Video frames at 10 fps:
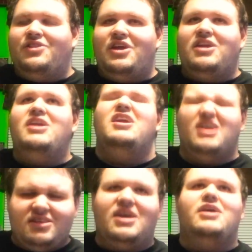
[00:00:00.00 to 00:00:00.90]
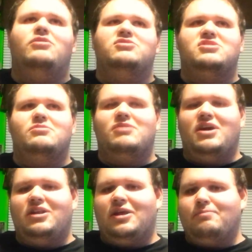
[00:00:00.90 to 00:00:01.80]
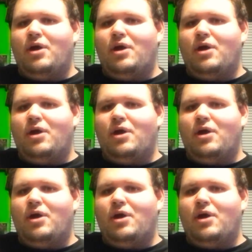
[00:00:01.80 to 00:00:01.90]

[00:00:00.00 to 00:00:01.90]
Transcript: I think he hit his head on some kind of like